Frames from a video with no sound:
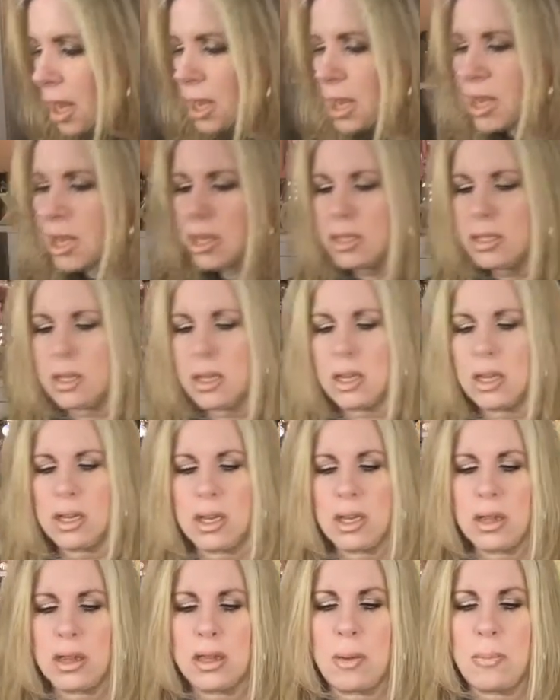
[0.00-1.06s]
is
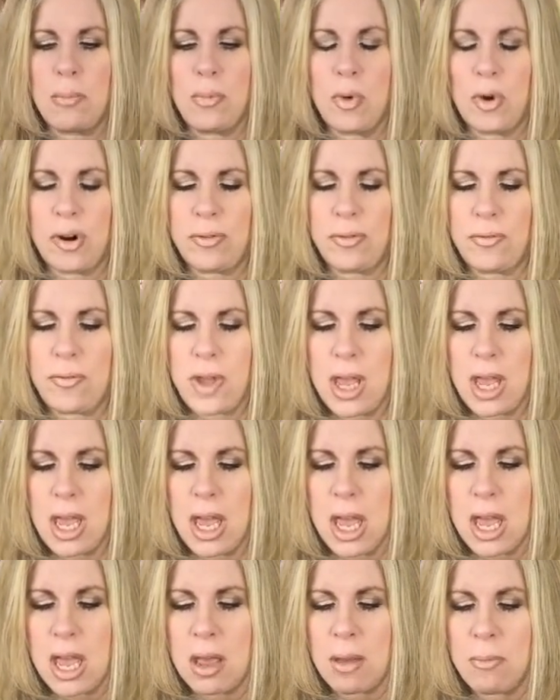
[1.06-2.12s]
the
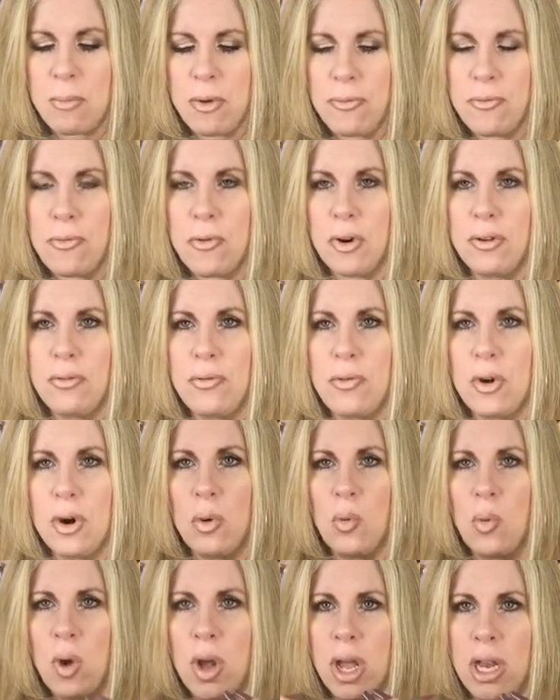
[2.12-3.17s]
Morphe
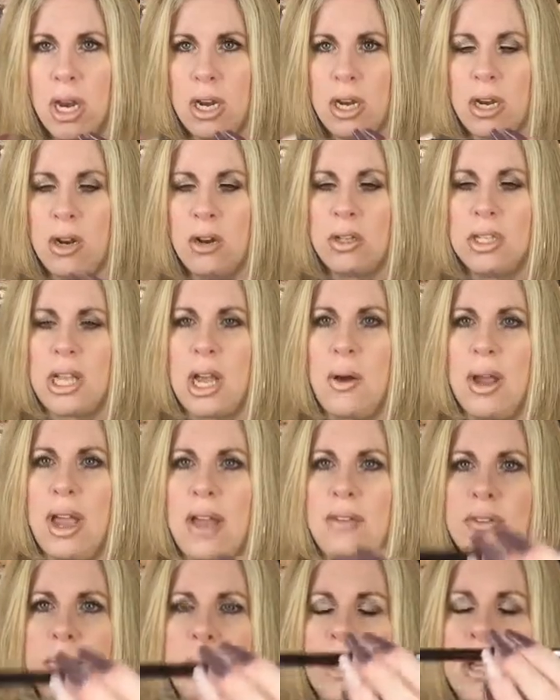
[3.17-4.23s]
M441. And you notice how I
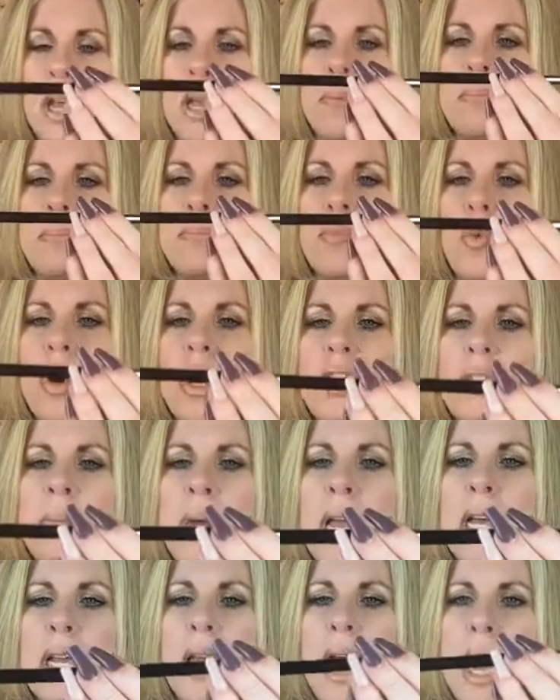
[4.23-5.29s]
have to be like, where's
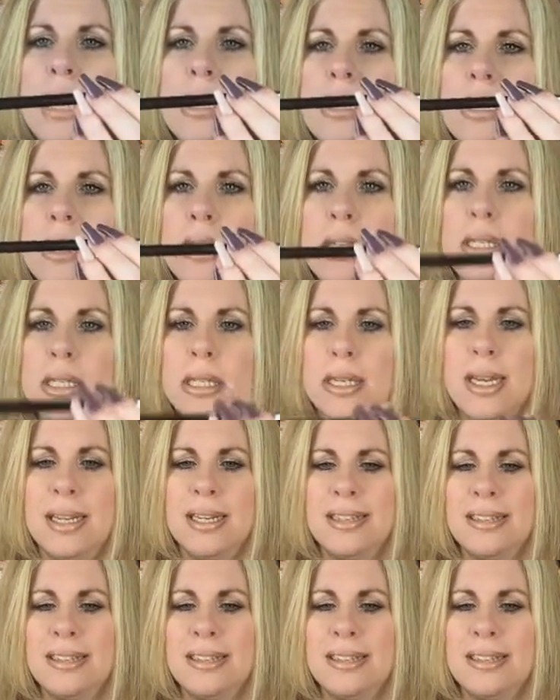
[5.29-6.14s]
my glasses?